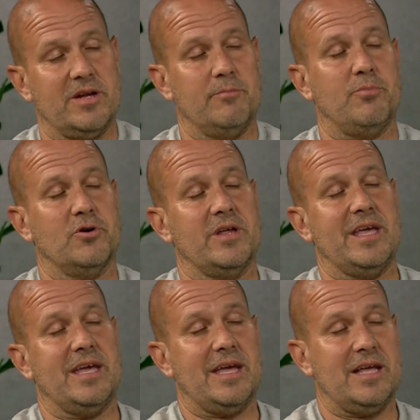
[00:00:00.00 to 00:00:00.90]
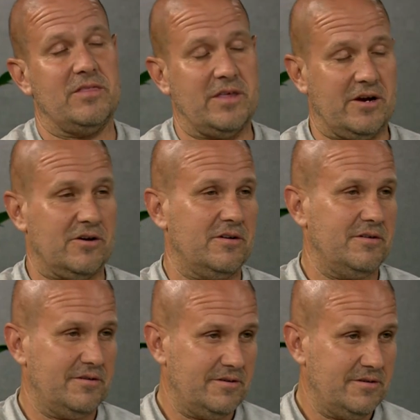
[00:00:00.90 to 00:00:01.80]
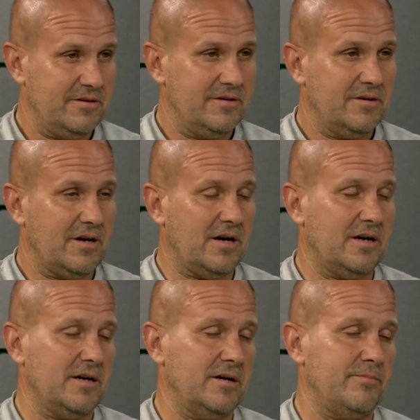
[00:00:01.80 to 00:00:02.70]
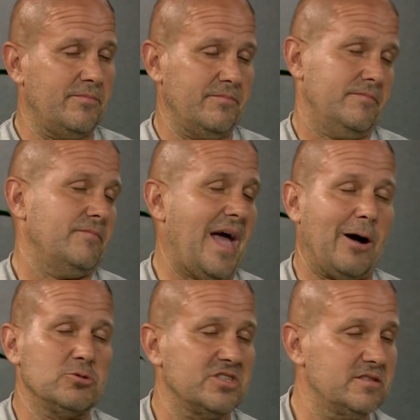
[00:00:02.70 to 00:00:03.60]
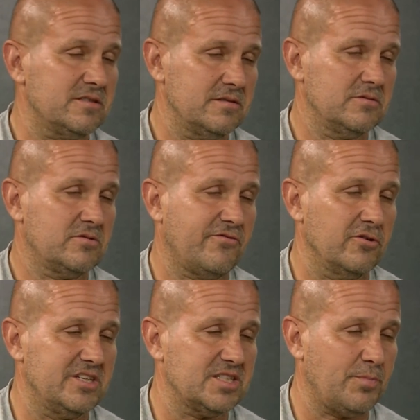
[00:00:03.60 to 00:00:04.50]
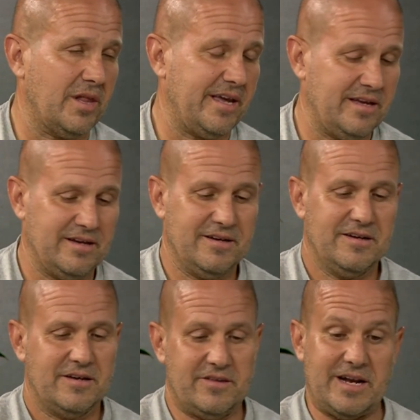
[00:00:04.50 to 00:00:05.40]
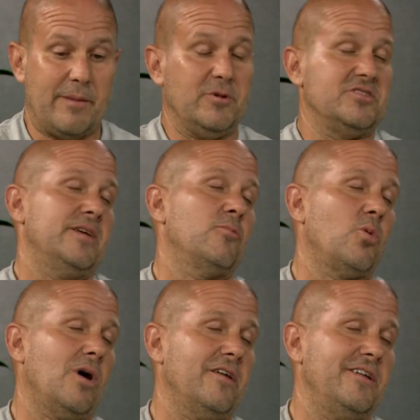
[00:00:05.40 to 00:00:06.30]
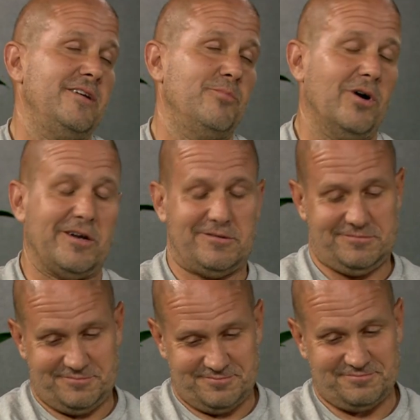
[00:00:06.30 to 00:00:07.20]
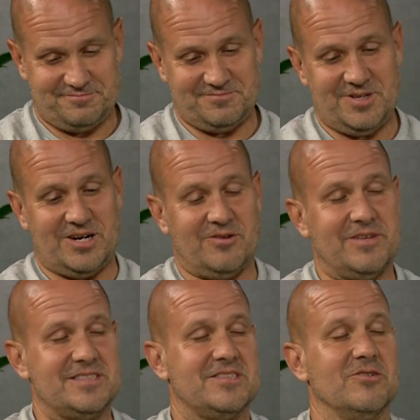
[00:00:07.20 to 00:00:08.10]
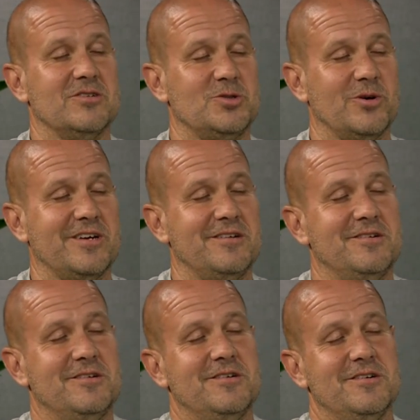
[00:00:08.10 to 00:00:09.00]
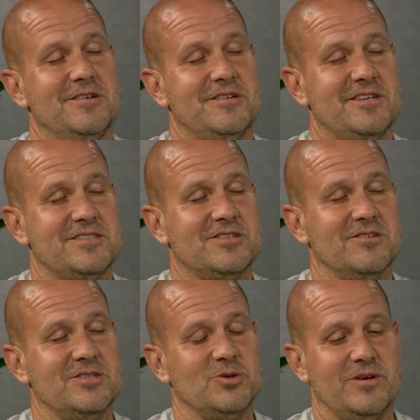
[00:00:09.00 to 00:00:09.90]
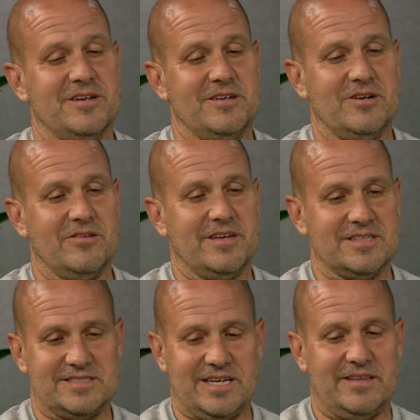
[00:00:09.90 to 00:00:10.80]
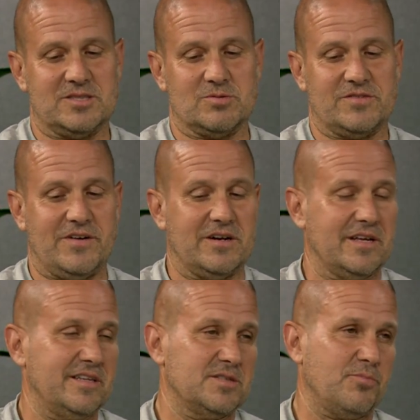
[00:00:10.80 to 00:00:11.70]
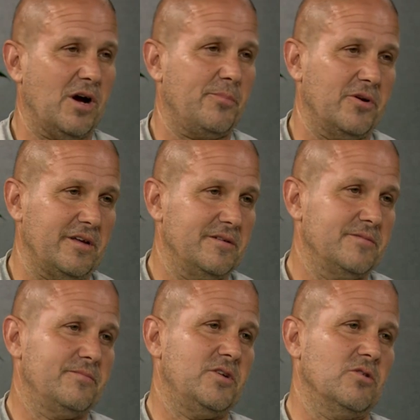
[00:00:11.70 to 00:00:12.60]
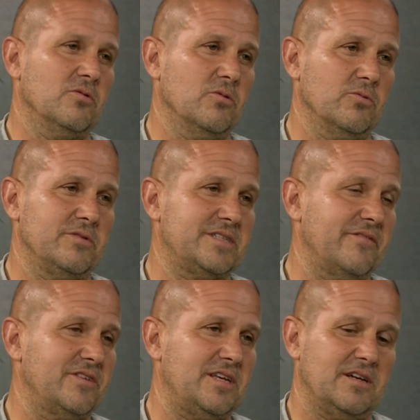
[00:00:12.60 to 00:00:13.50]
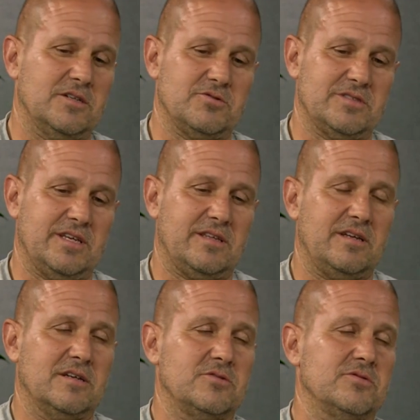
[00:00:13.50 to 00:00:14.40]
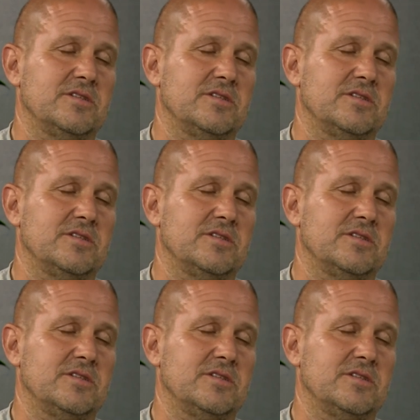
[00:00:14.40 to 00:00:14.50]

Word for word: and put it in their uh, houses for display. They're not museum quality, but you know they still enjoy it they still enjoy it. You know, they can say this was found on this property, you know, old 1700s, 1800s